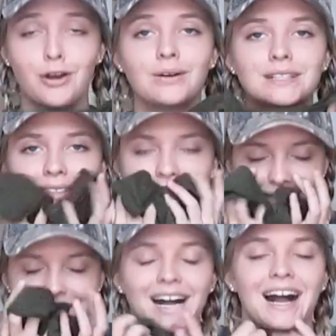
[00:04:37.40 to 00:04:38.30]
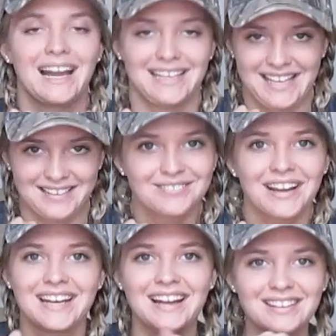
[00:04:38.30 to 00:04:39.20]
know. I can't
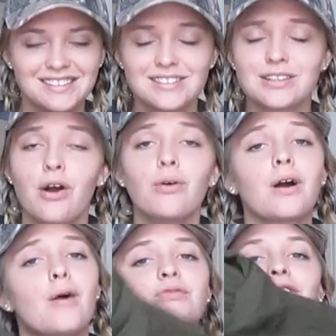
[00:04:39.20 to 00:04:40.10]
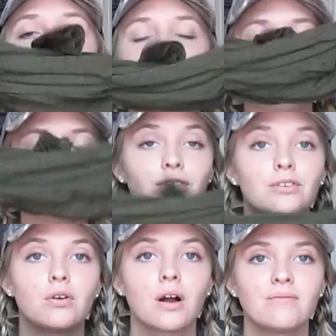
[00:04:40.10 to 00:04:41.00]
wait. It's so comfy too, guys,
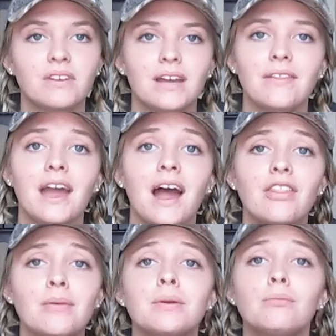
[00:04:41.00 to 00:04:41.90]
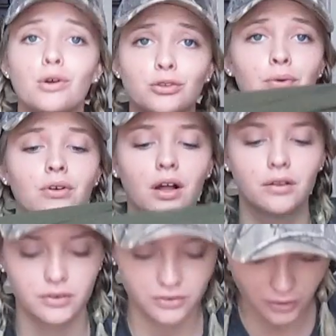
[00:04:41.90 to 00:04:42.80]
so comfy. And they have them in multiple
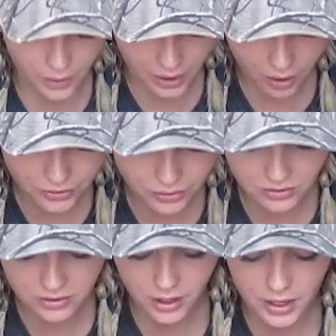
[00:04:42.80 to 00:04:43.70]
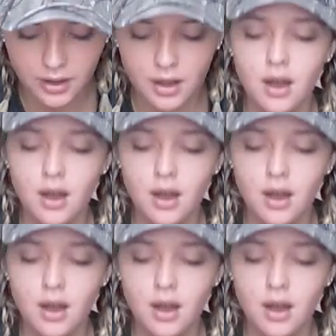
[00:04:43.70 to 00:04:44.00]
colors, so I also just got